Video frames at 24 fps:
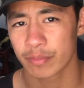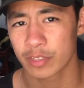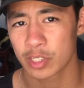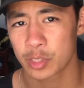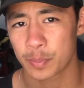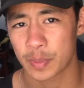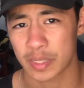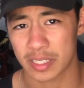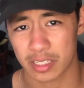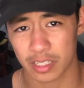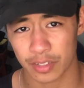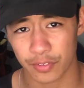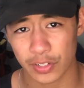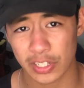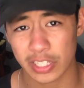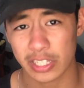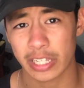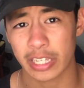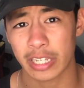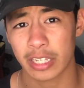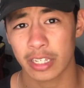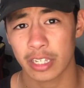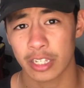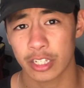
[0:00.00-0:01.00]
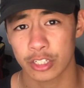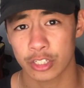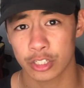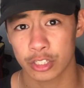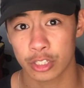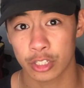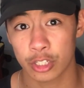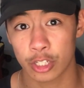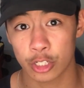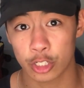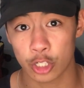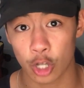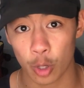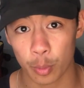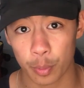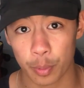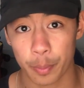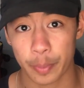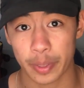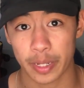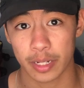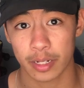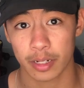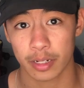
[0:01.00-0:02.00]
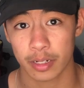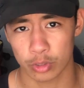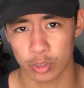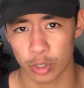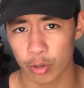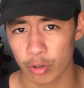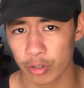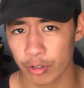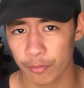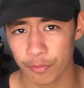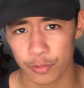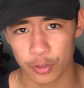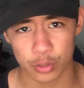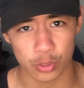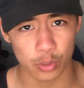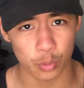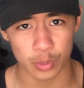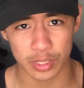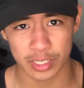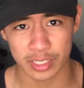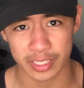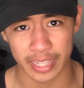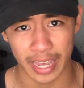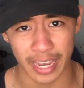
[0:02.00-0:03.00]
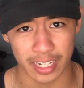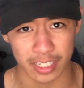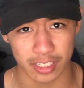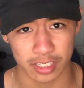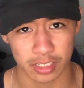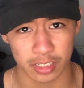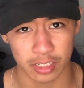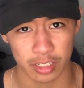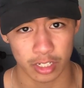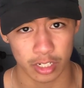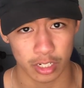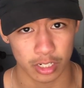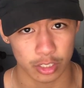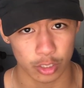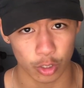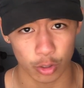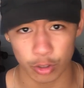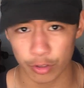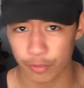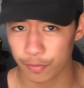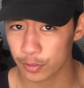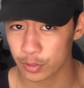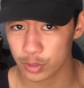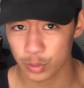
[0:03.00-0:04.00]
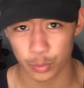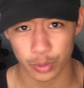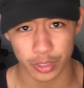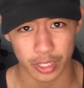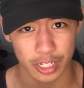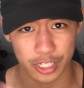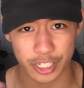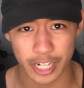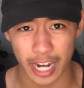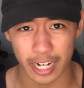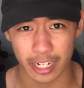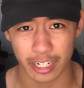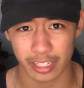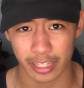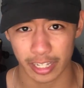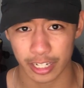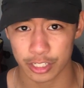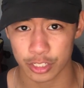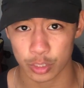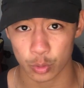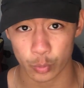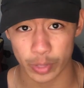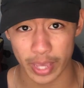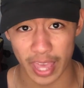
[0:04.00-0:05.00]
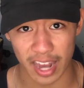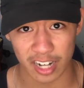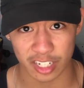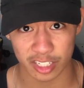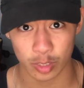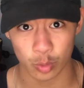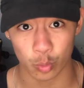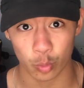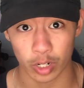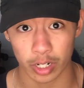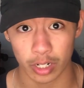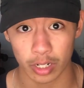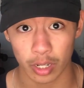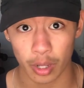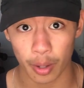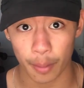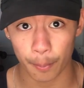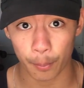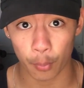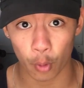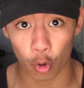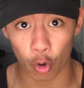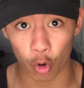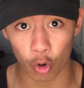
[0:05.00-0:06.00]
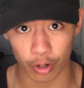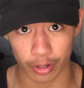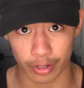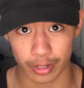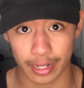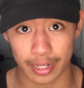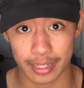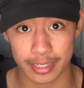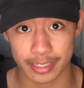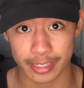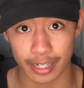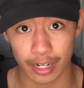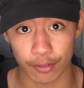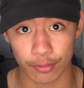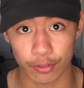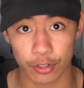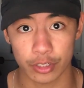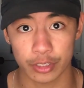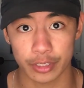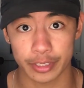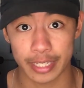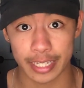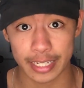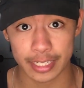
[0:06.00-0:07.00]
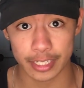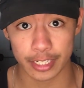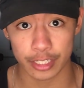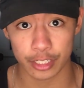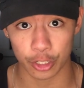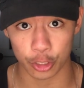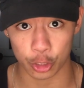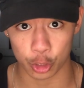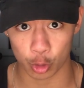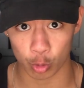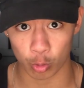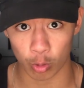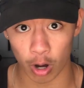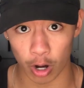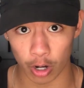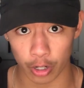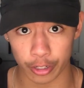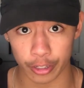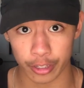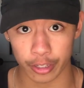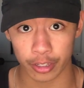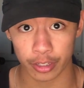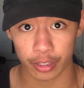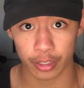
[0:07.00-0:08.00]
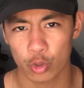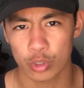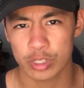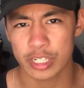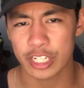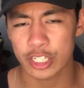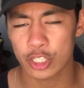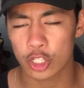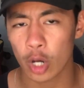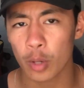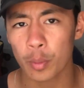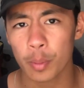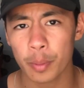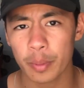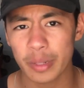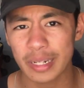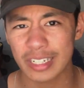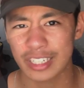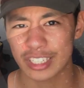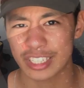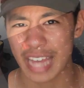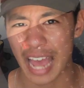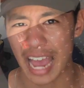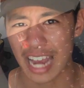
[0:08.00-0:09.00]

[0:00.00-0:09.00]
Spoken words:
specifically is the dopamine. Don't confuse it with sex. Don't confuse it with ejaculation. We actually want porn itself because this is a drug. You see, dopamine is